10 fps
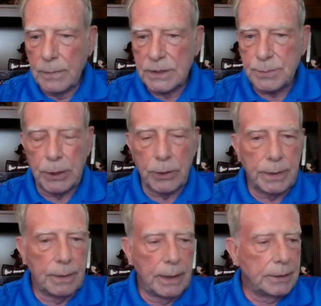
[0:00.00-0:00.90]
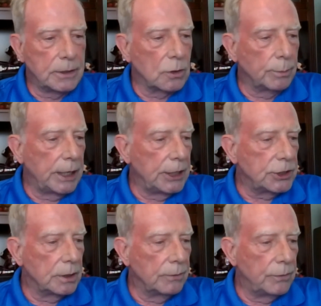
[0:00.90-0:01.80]
spirit and
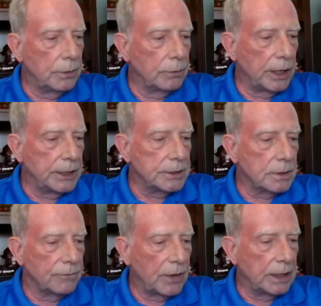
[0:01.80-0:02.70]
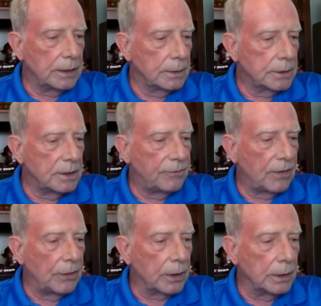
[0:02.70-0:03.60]
determination of the Ukrainians fighting to
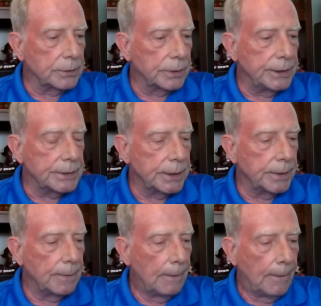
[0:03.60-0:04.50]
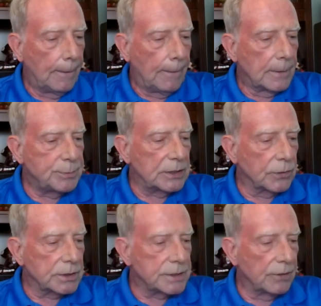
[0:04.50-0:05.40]
defend their country is speaks for
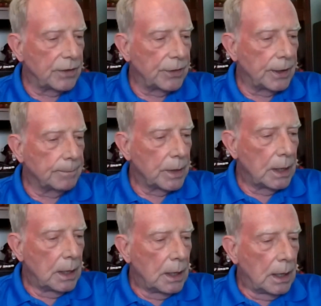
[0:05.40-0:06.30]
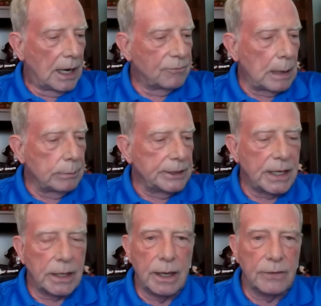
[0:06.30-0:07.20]
itself, I think. I've probably
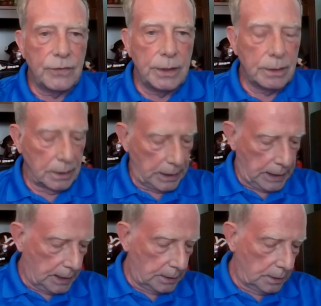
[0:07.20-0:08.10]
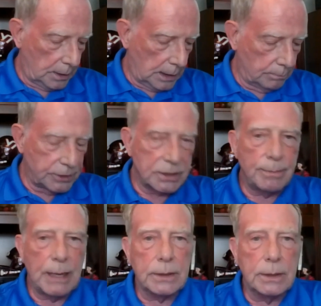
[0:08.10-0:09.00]
said enough here, and I'm just
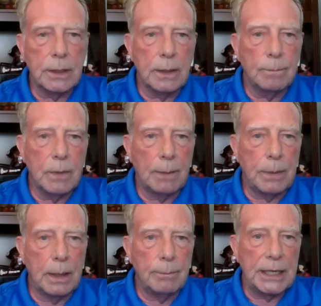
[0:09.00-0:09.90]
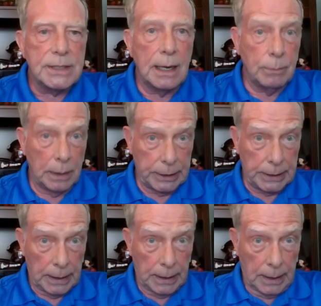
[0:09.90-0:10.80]
about up on my time
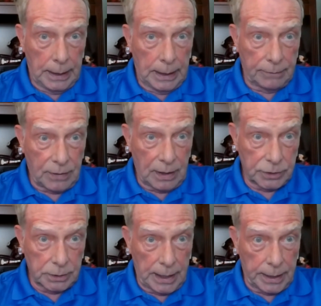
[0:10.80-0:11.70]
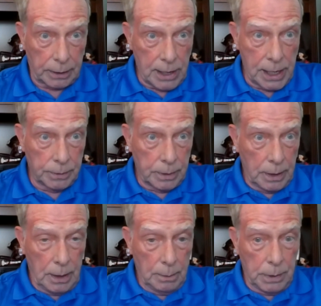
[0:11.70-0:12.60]
limit, and I've covered a lot of ground,
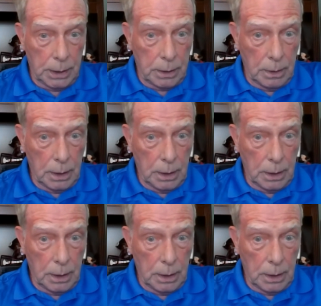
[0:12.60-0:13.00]
but